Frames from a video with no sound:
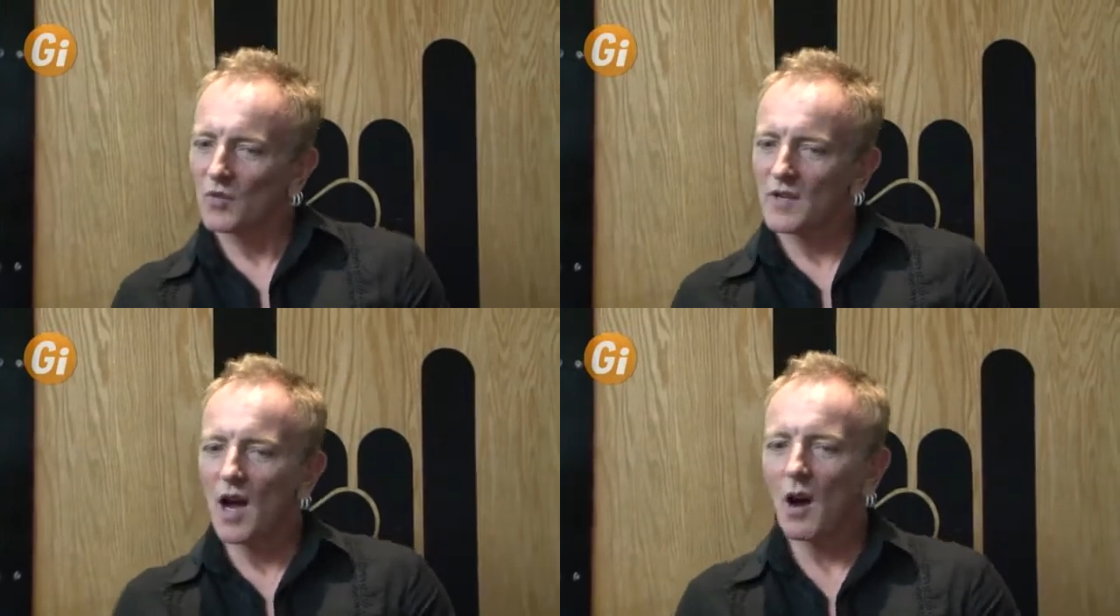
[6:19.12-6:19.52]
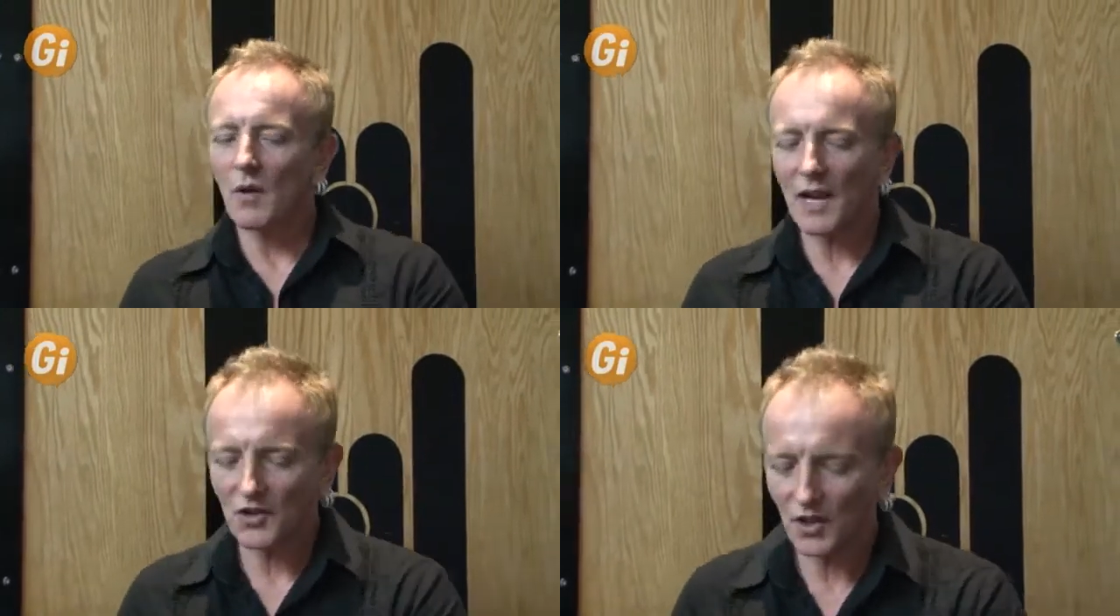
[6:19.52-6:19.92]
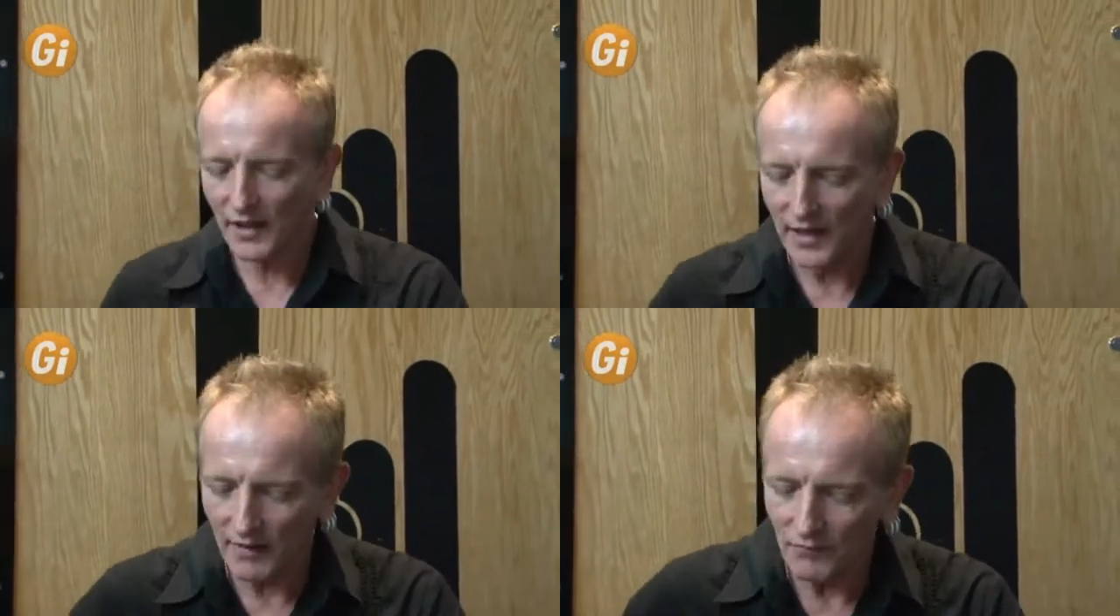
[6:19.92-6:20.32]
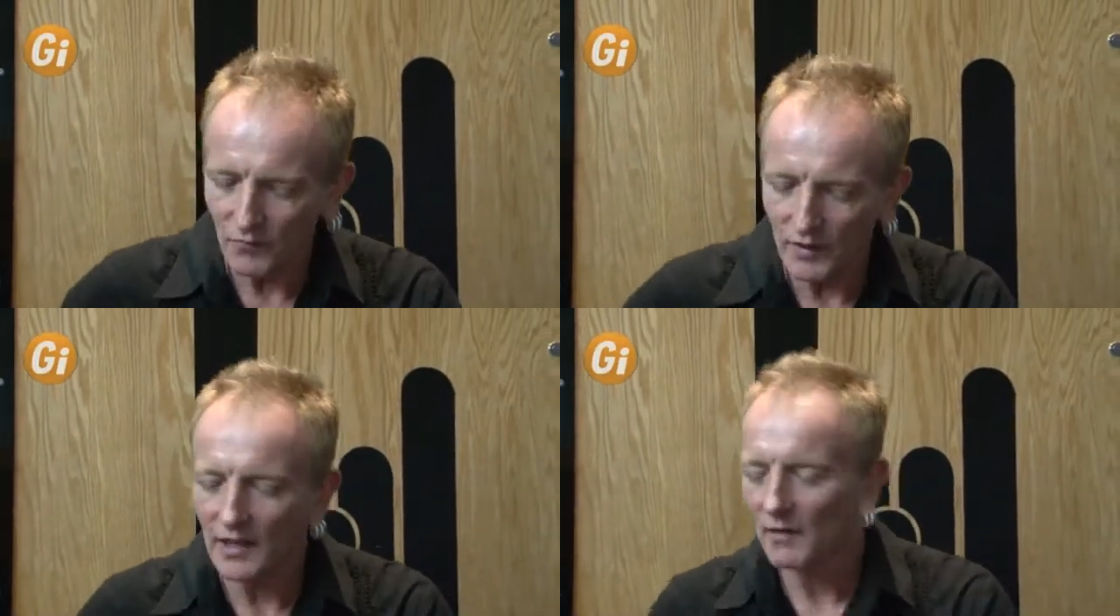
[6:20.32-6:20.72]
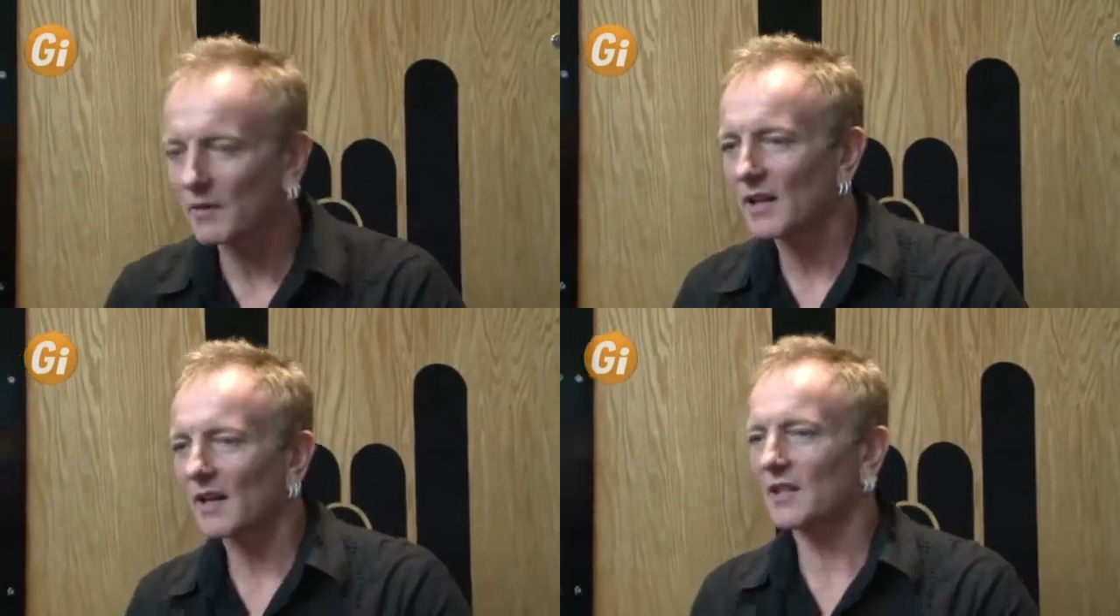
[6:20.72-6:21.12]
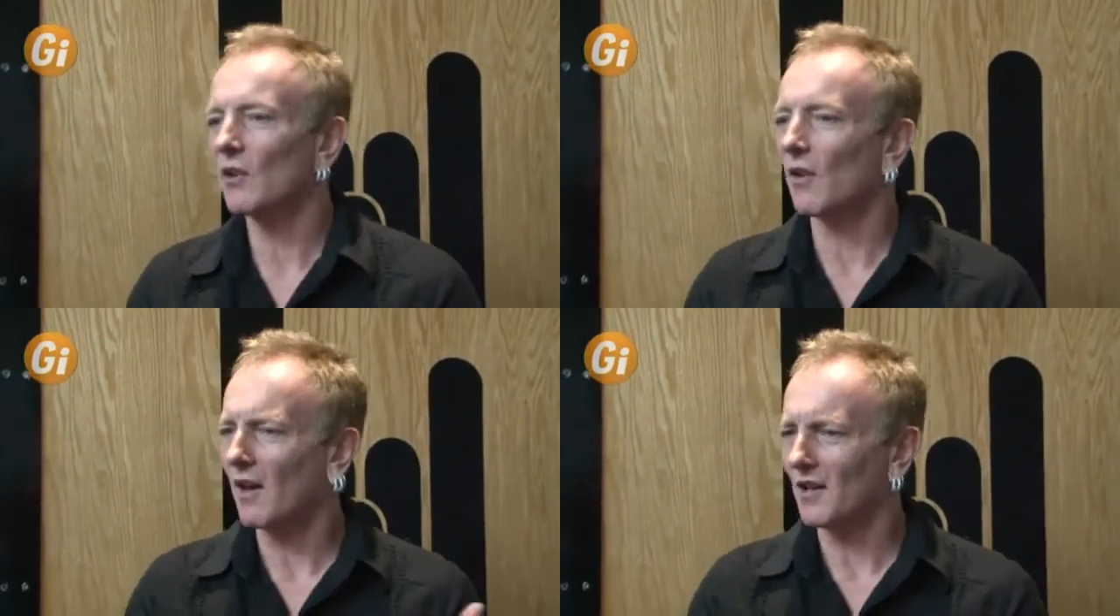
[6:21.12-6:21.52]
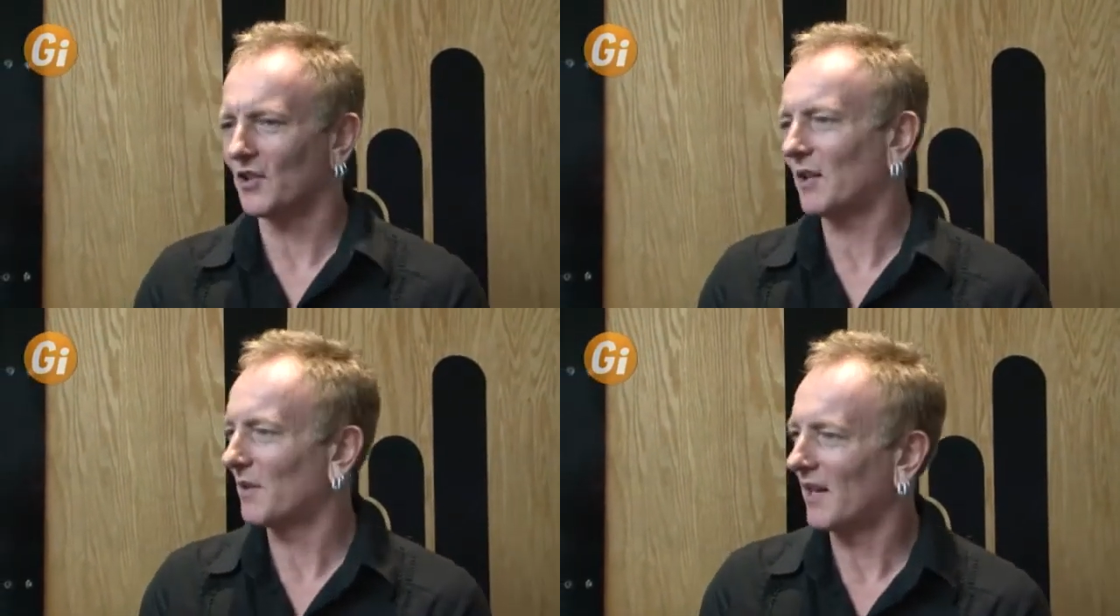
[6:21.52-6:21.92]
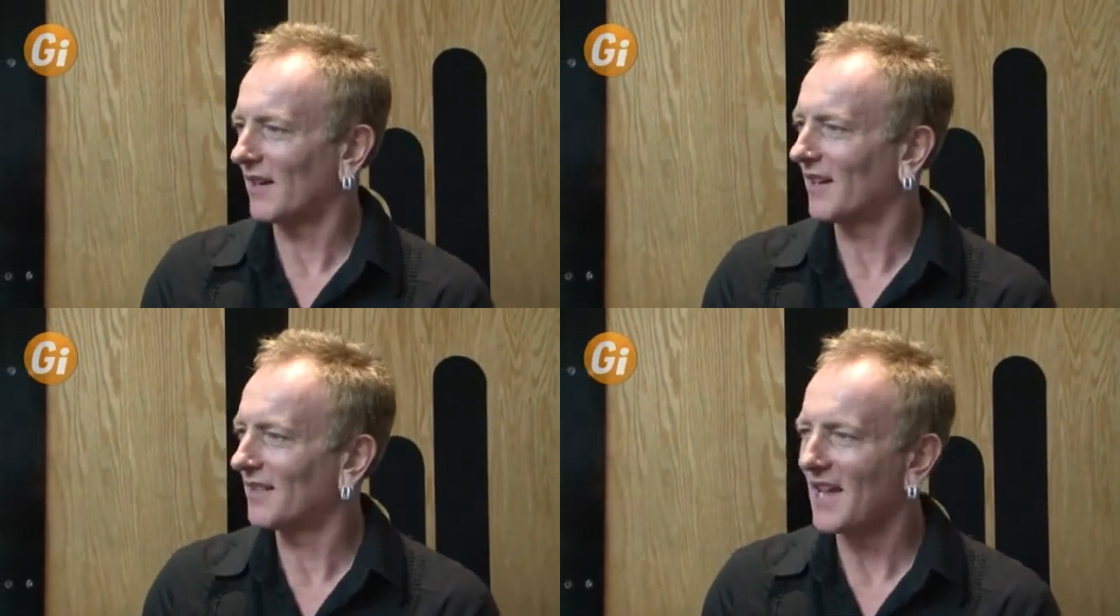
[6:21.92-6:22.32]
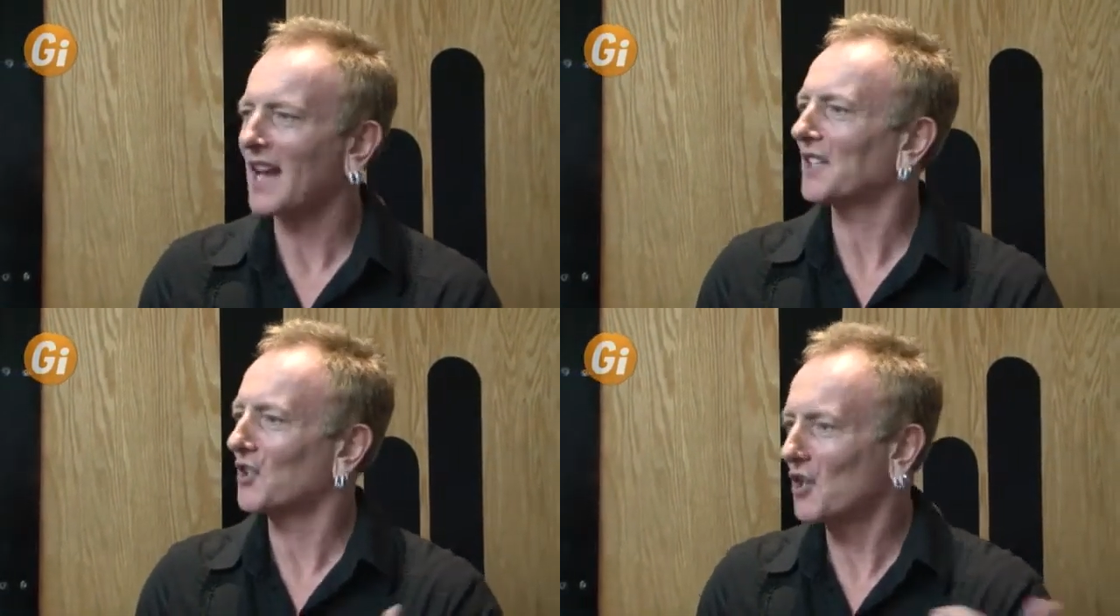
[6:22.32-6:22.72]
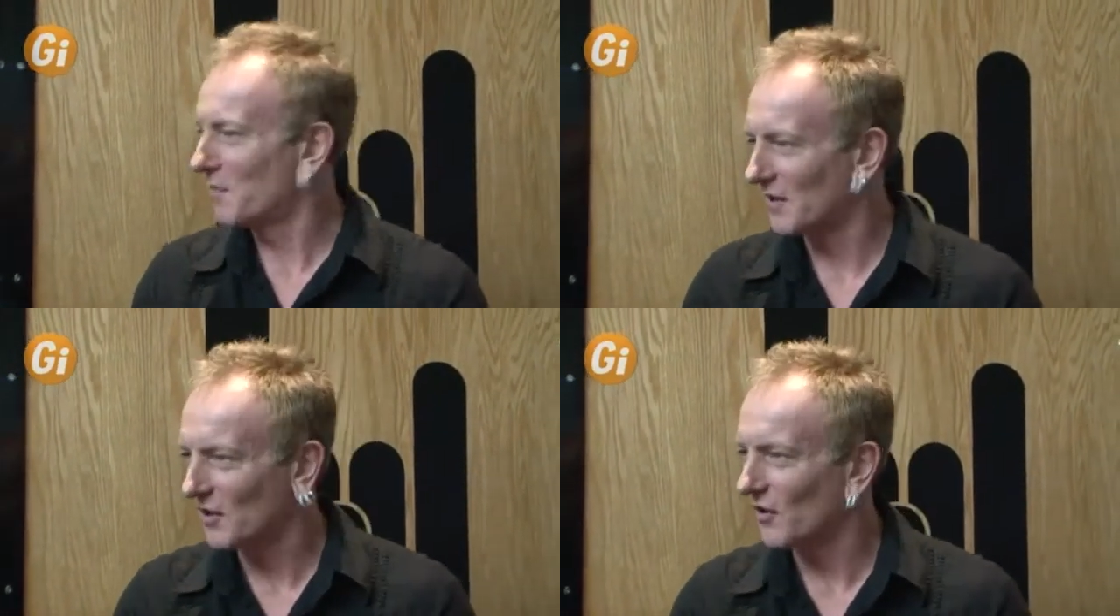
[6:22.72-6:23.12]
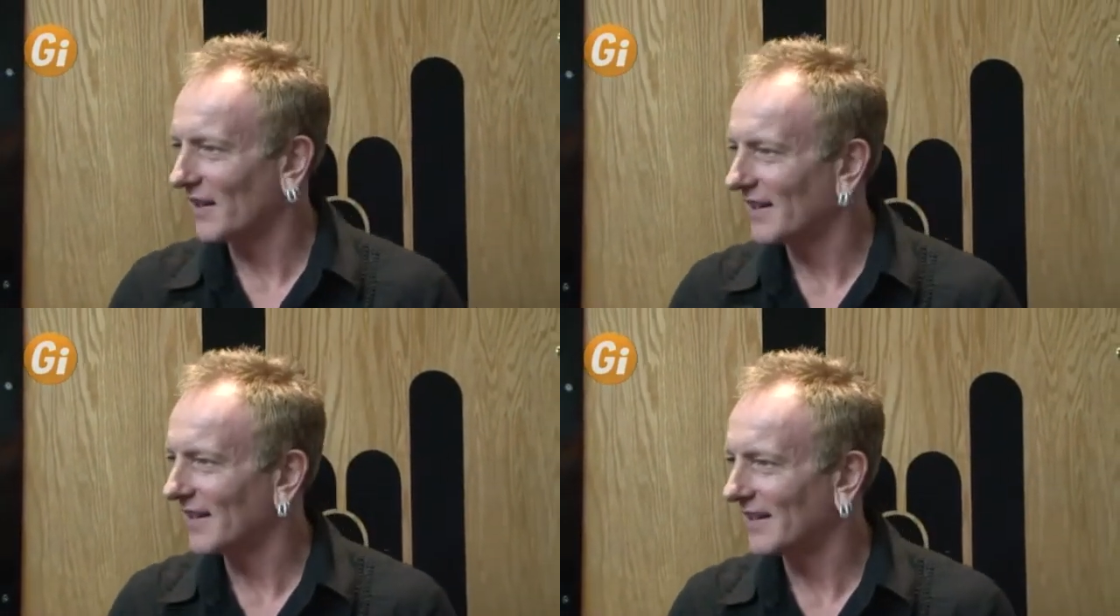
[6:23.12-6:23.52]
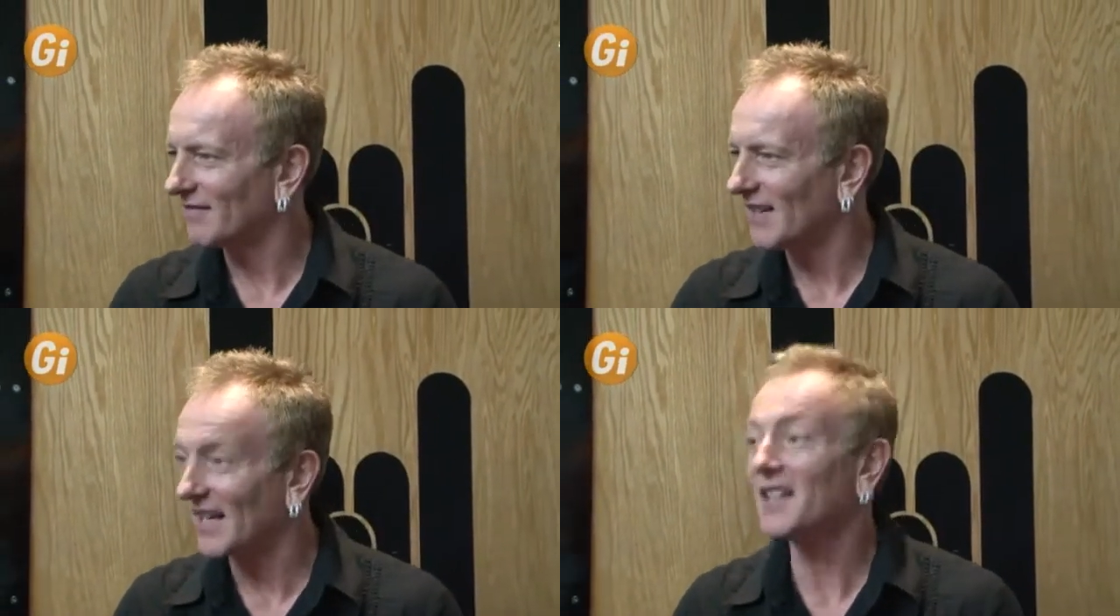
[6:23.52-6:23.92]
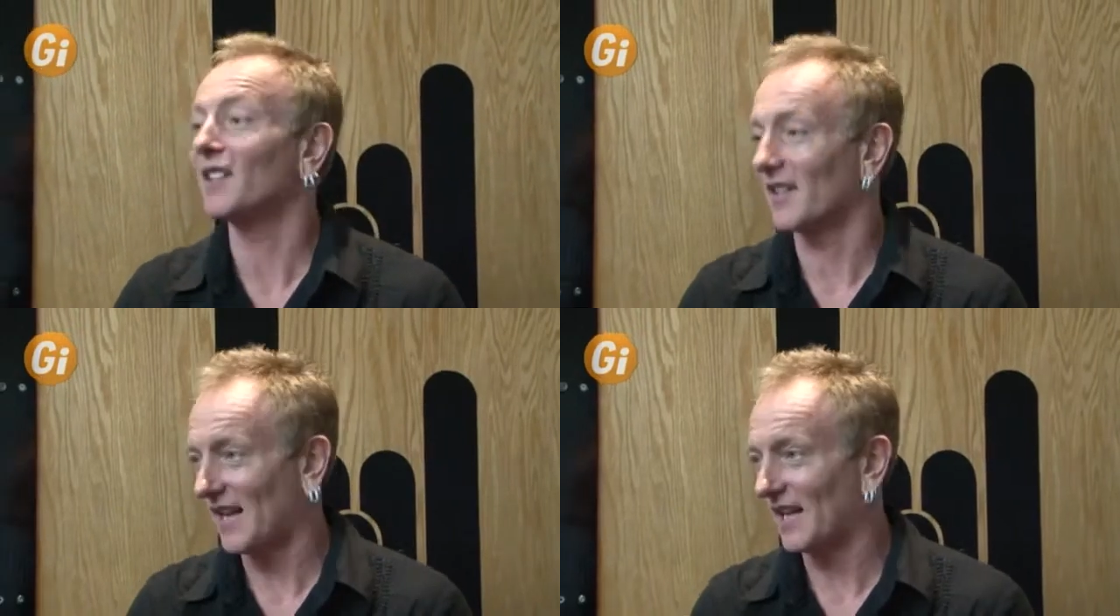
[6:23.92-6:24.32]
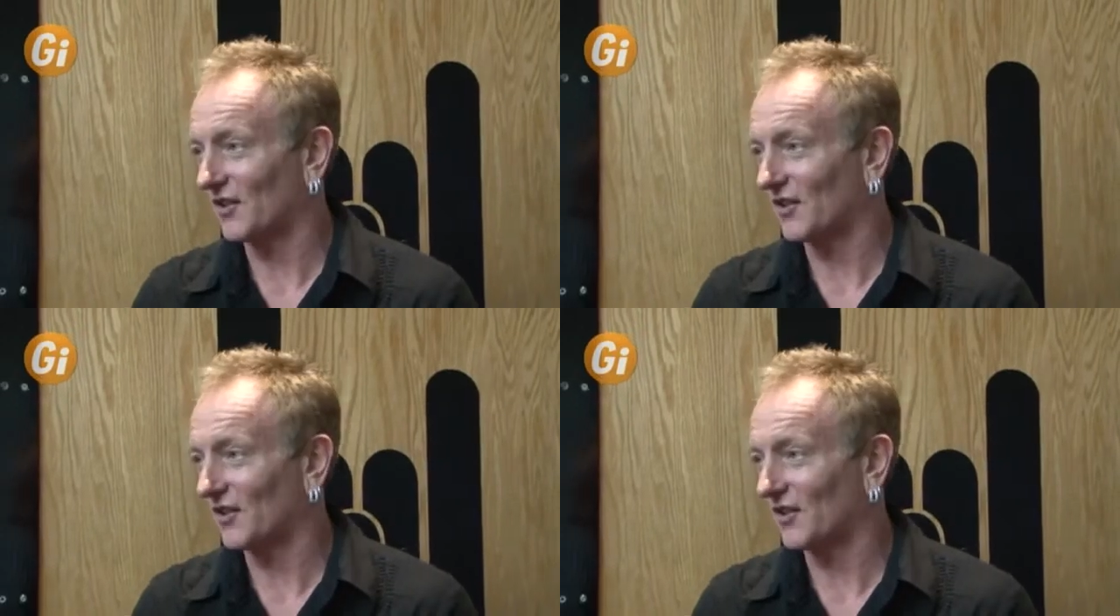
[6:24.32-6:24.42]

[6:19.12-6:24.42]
No, we actually we done a tour last year. We done the Alice Cooper tour in England, actually.